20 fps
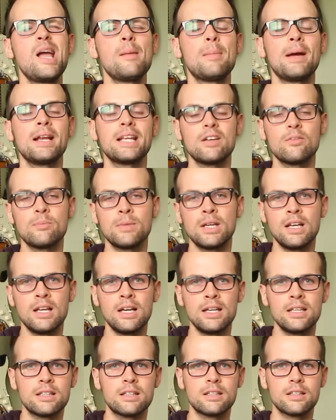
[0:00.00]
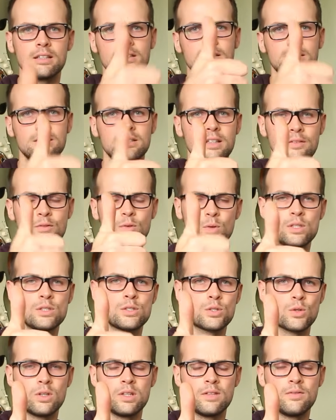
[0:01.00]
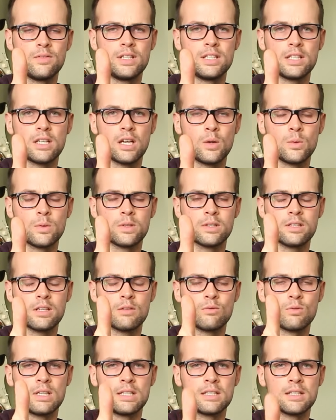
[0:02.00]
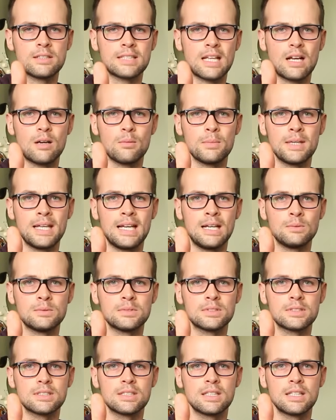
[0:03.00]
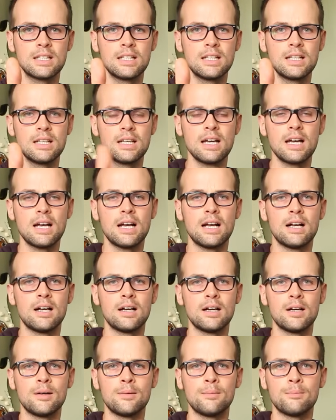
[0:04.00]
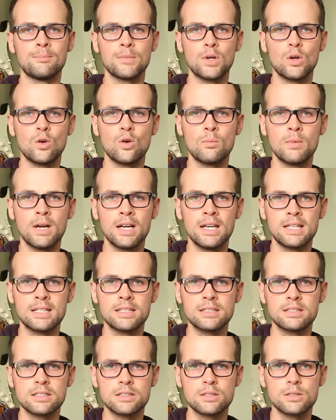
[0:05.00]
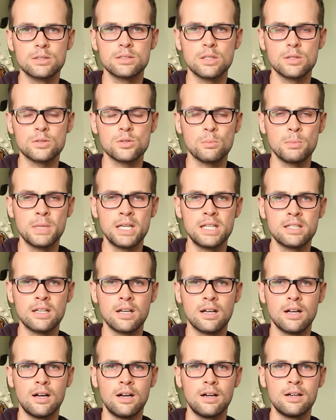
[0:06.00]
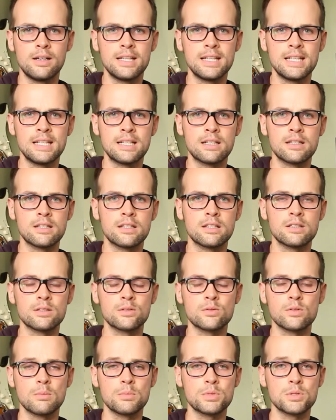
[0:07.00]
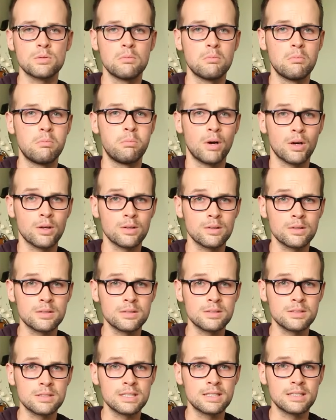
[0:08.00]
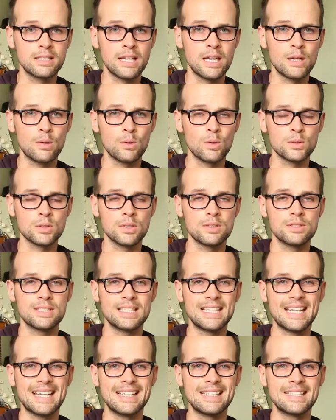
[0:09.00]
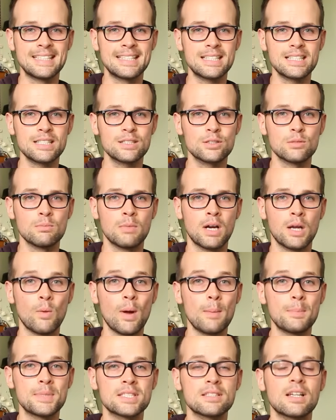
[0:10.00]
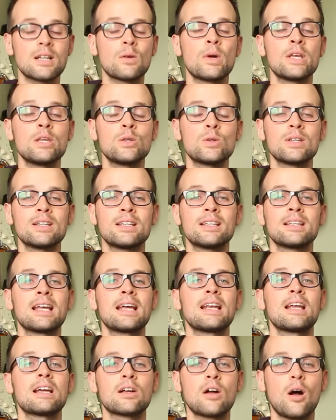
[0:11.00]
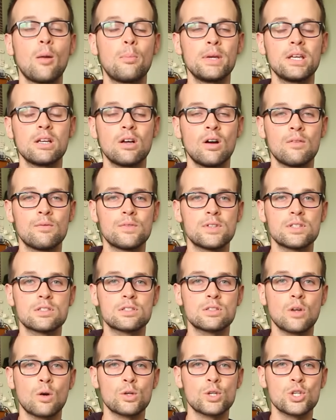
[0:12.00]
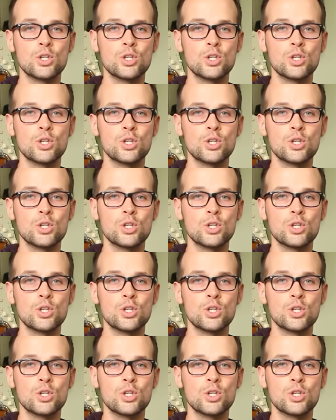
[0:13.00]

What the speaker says: and give me a like if you enjoy the video. It really does help me out. All my links to social media are in the description box. There you'll also see a link to my website where you can get a copy of the song